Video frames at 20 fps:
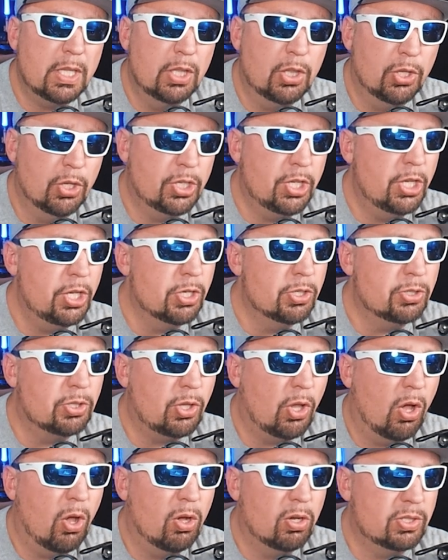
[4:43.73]
Look at your
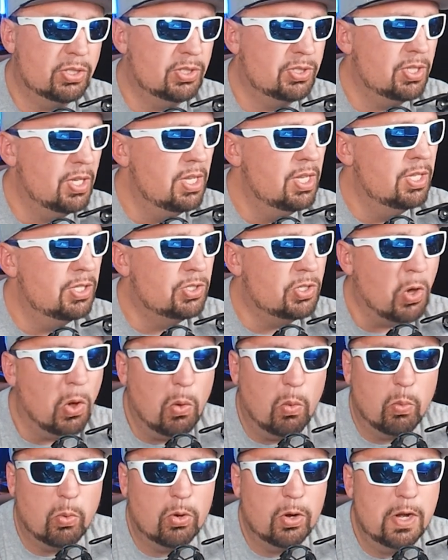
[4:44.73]
logs.
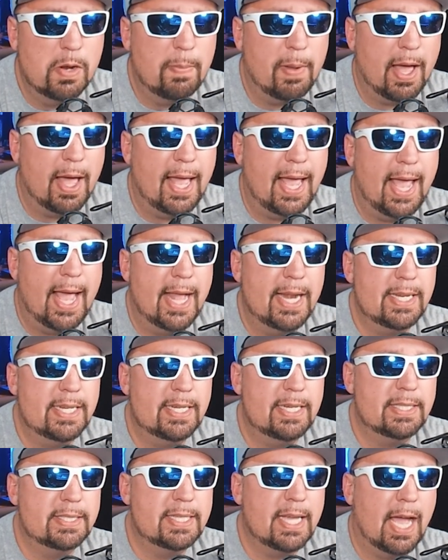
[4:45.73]
Don't worry about adding
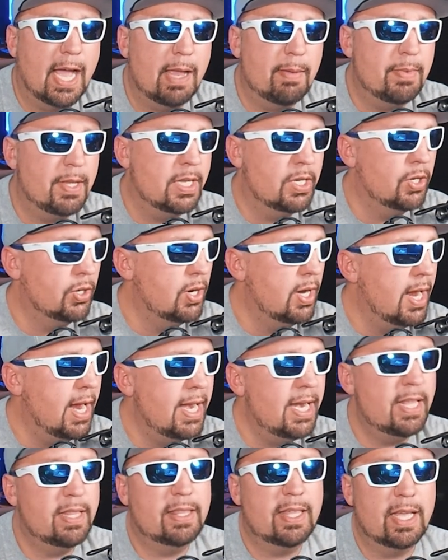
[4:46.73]
any timing or
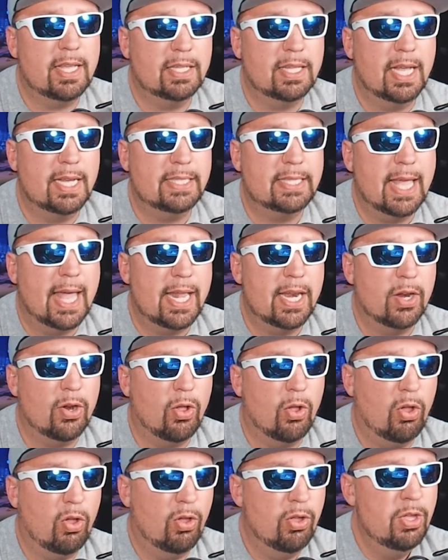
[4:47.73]
anything like that at
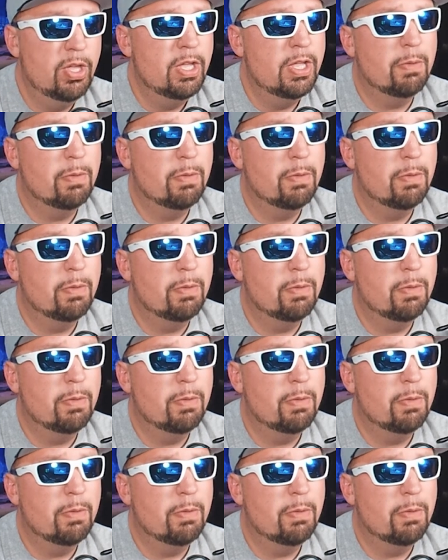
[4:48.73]
all.